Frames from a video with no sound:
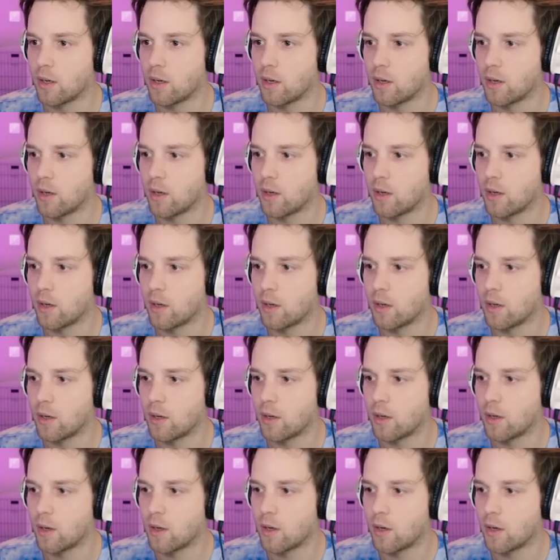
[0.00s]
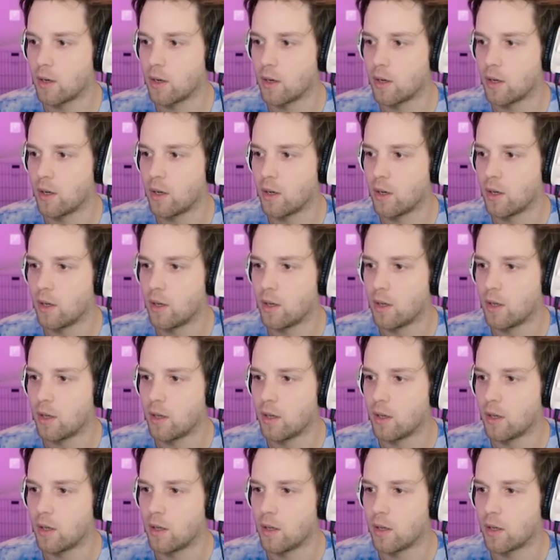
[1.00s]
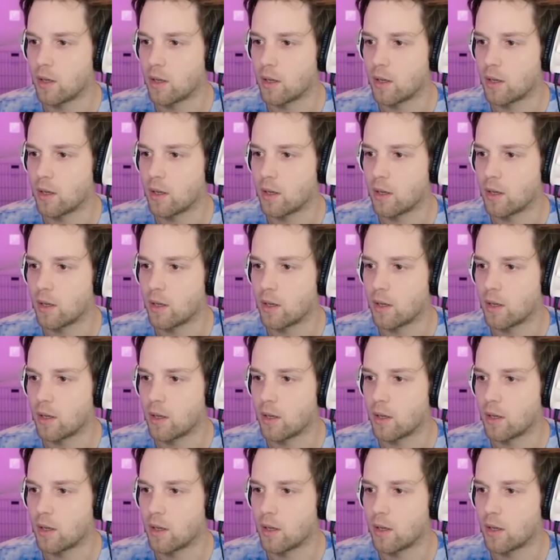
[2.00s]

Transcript: (silence)